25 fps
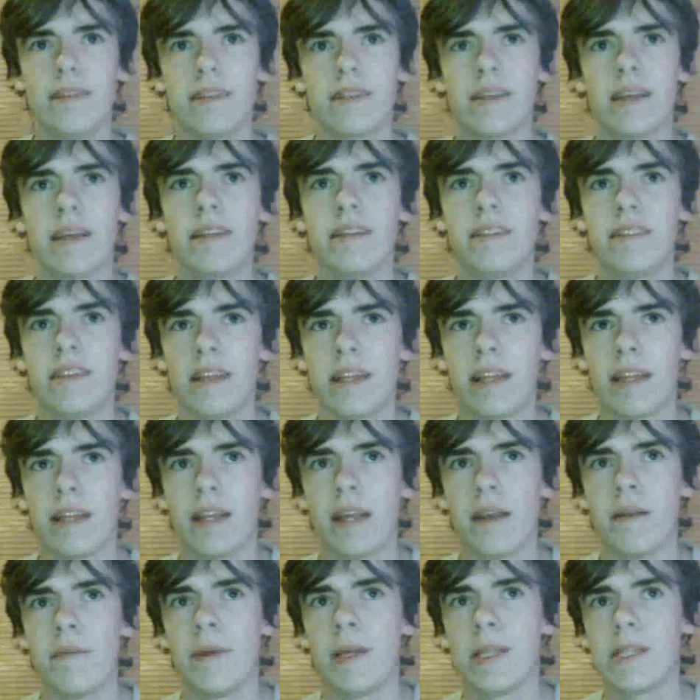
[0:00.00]
decided to
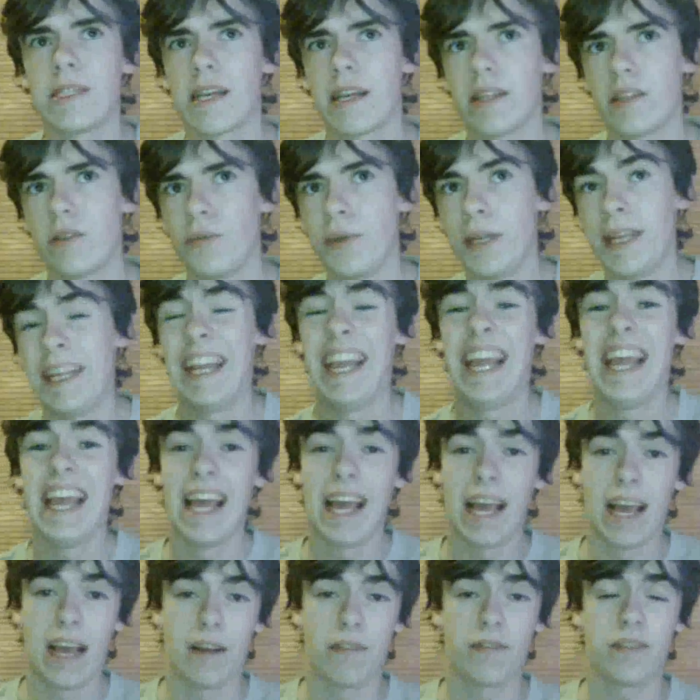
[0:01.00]
name it Tatooine
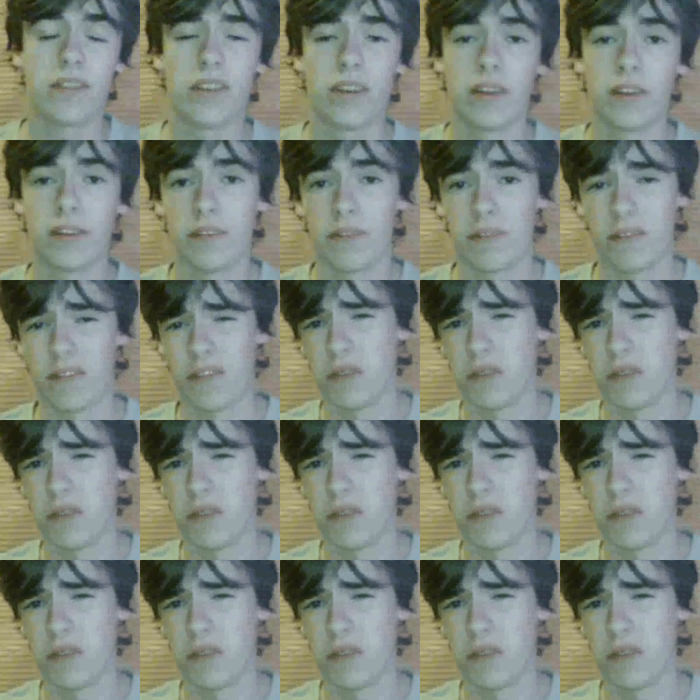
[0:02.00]
after,